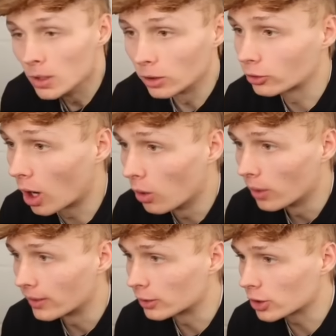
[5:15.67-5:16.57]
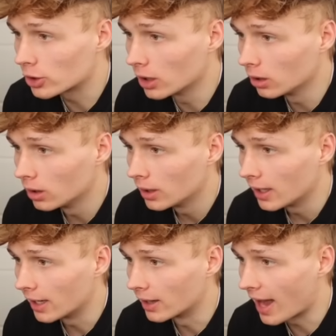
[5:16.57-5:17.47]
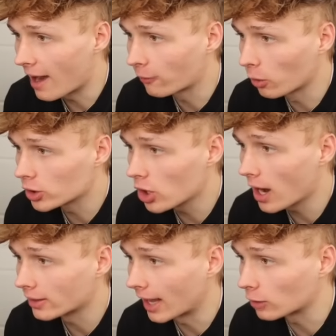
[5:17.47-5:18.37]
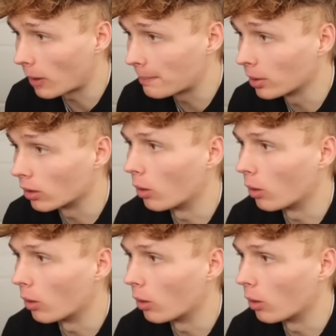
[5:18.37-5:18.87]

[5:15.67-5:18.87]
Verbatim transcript: Let's go. There's your steal. Into the half-court shot. That's why I put...